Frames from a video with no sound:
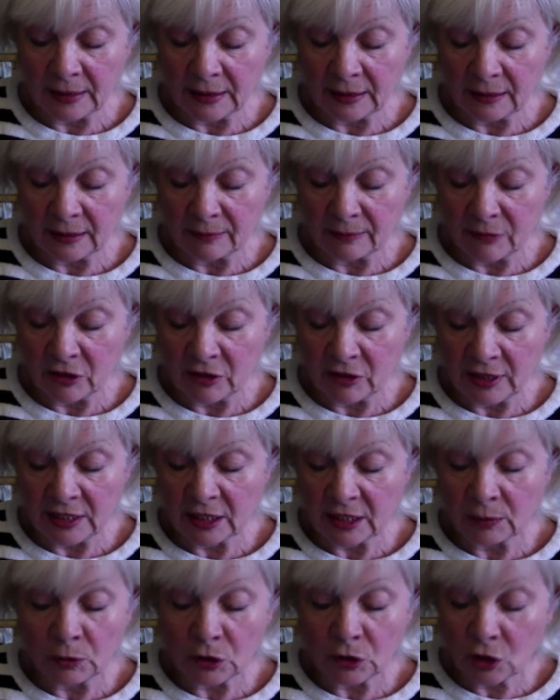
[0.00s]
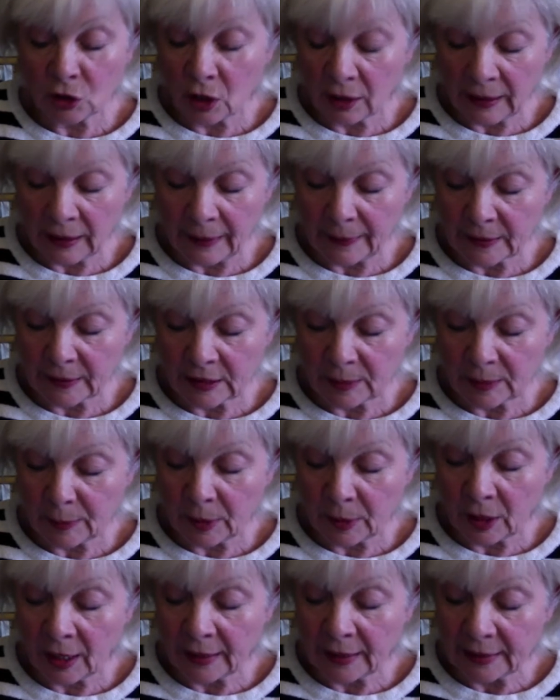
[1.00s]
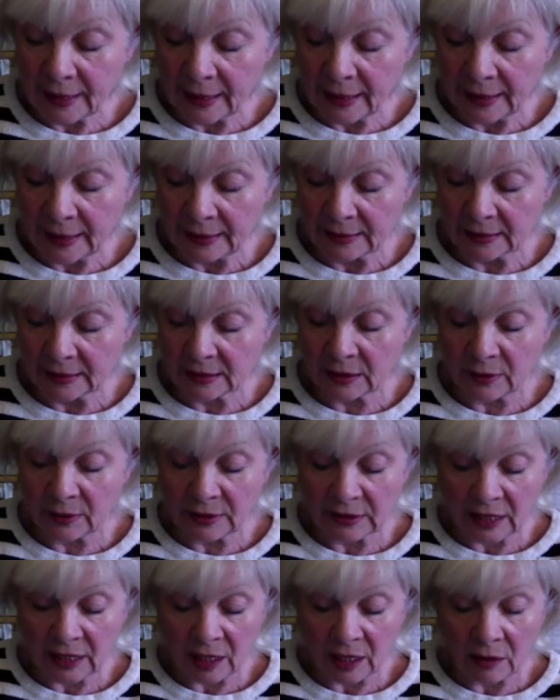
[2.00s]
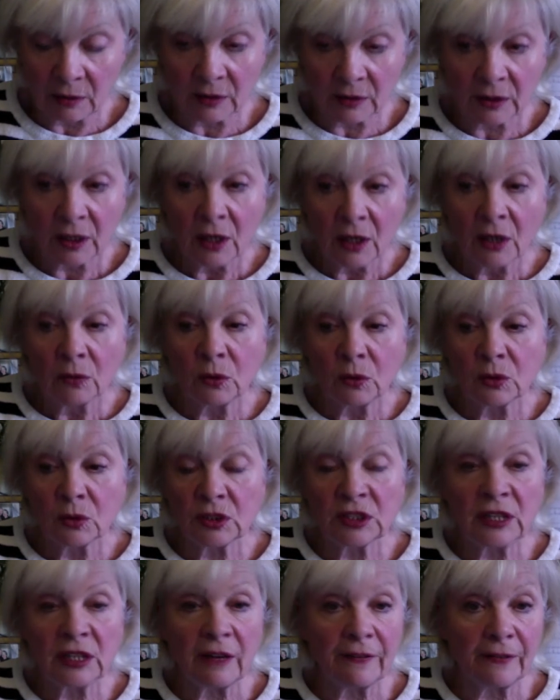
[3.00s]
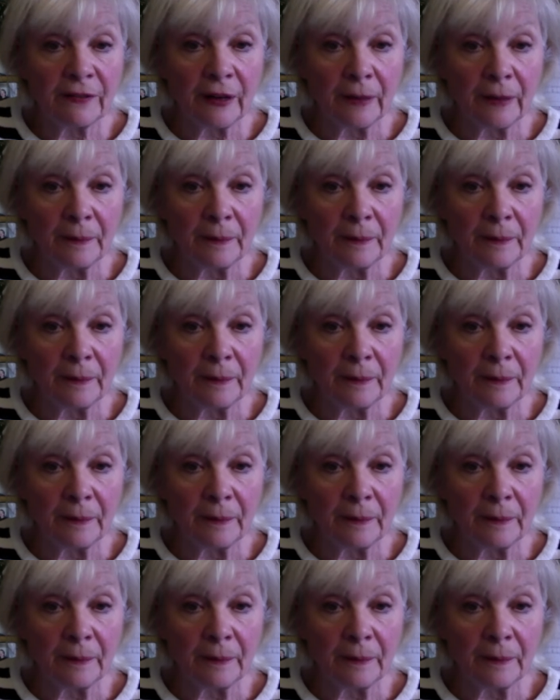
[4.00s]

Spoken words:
meridian will not get the supply it needs, so its health will suffer.